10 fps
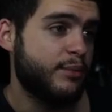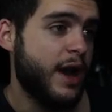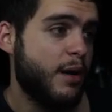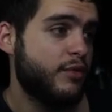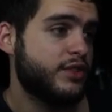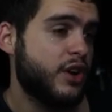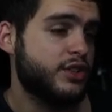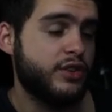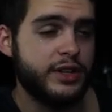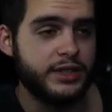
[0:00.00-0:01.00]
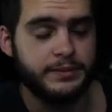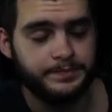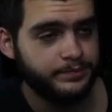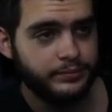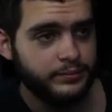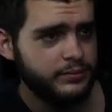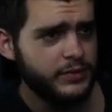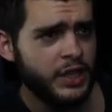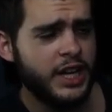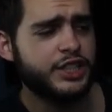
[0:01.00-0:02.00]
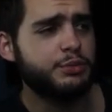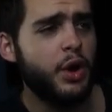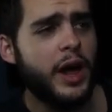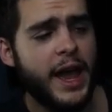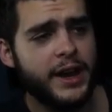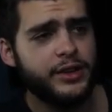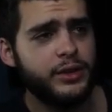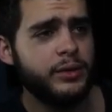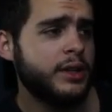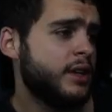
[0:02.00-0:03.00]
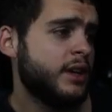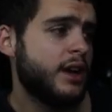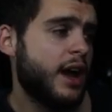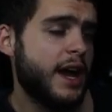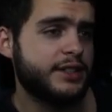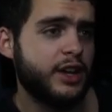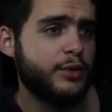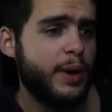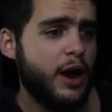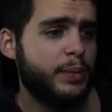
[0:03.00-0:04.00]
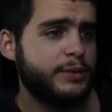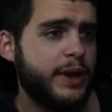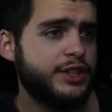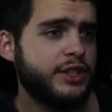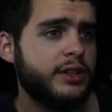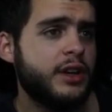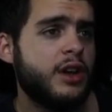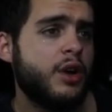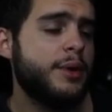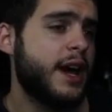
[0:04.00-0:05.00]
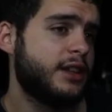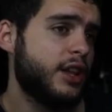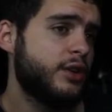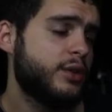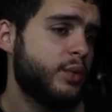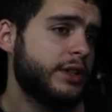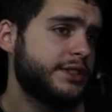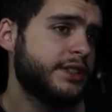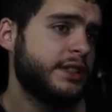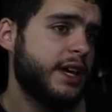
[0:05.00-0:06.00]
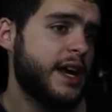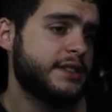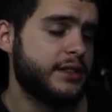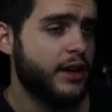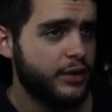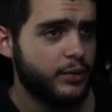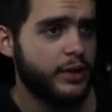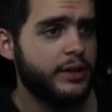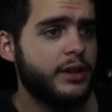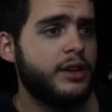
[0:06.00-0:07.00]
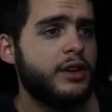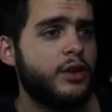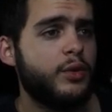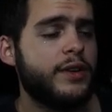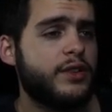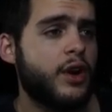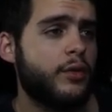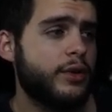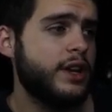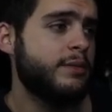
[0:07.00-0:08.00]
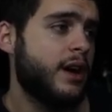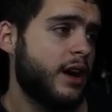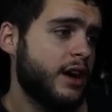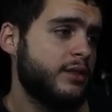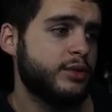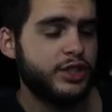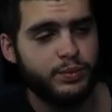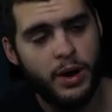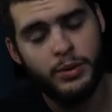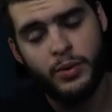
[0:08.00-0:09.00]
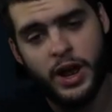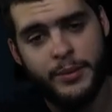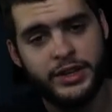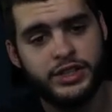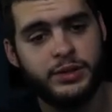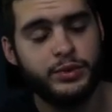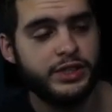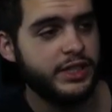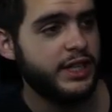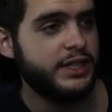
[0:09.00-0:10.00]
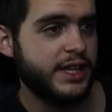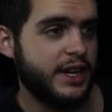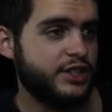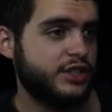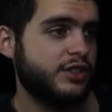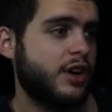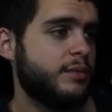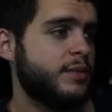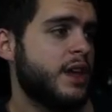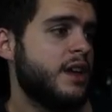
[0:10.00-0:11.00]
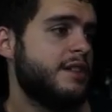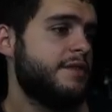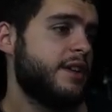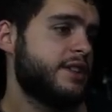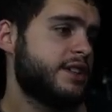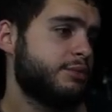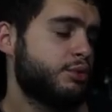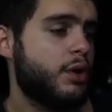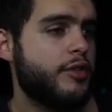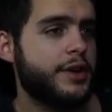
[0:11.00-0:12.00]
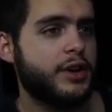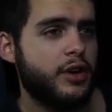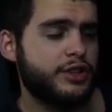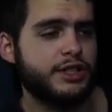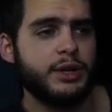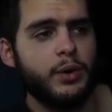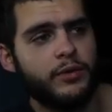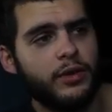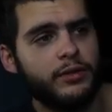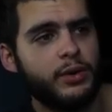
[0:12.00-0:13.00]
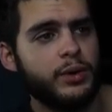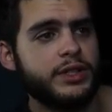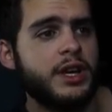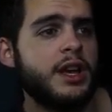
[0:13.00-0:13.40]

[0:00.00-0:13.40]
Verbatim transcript: power move. This card's crazy. Got Jamal Agnew as another power up expansion. We got Logan Wilson as another one. We have Kareem Hunt, which is probably why I mentioned him with Zeke, is that I just saw him. Very similar, well-rounded card, slow overall, of course.